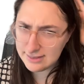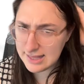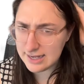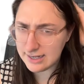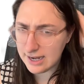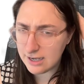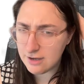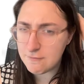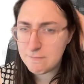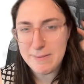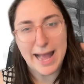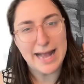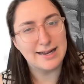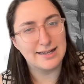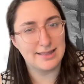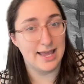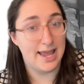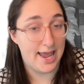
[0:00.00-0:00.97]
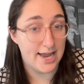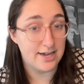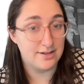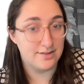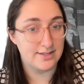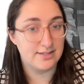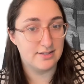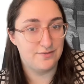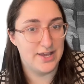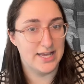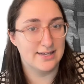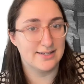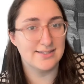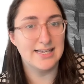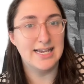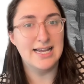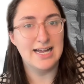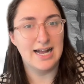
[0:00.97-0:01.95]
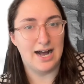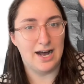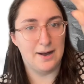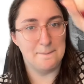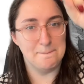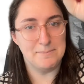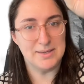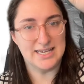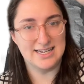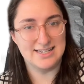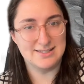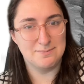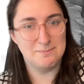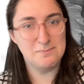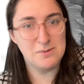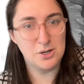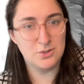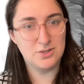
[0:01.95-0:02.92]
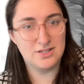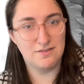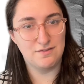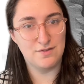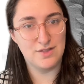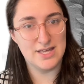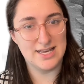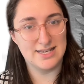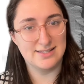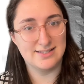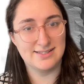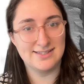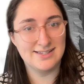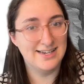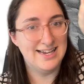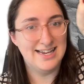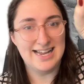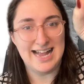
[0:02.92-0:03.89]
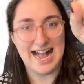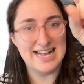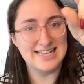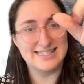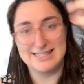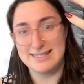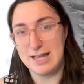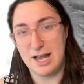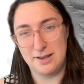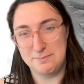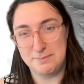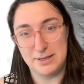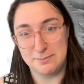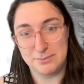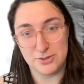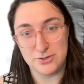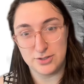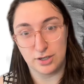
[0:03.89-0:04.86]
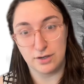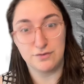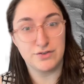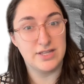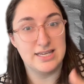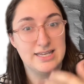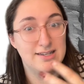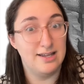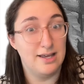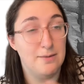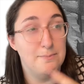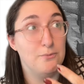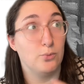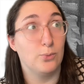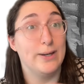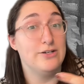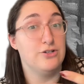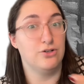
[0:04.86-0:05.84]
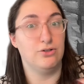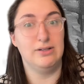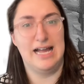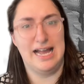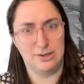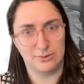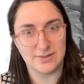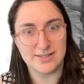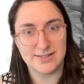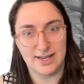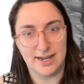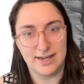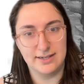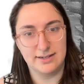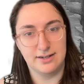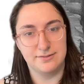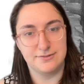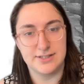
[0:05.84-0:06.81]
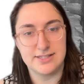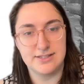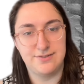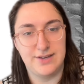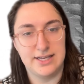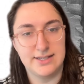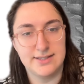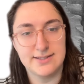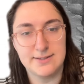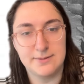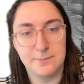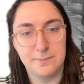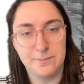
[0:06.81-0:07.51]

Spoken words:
kind of back of the head of the Sphinx, because most of this has not been preserved, the original outside of the Sphinx.